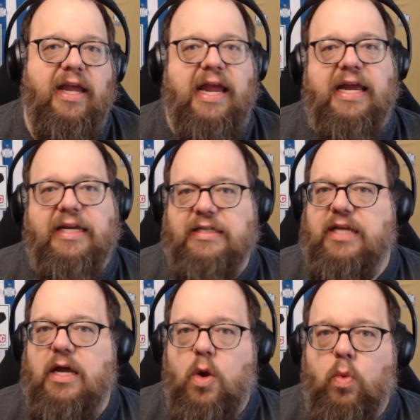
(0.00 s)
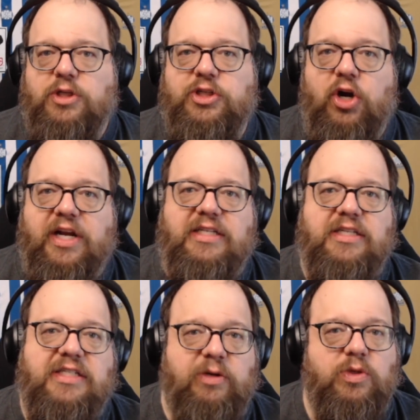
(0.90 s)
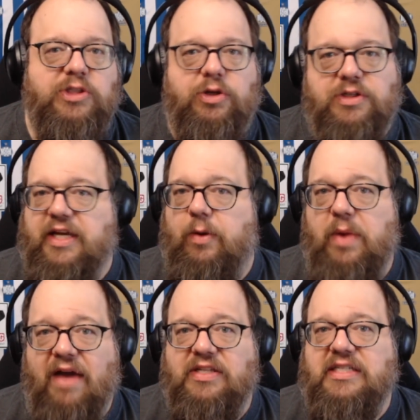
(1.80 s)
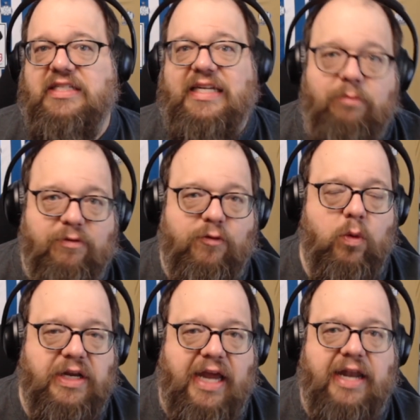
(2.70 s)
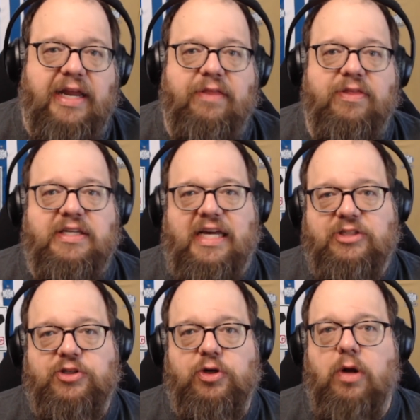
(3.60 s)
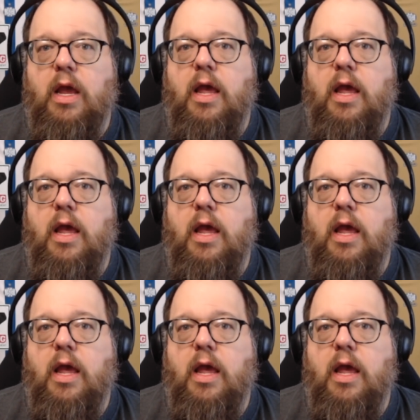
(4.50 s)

and we're starting to see results like we haven't seen before yet in the tester.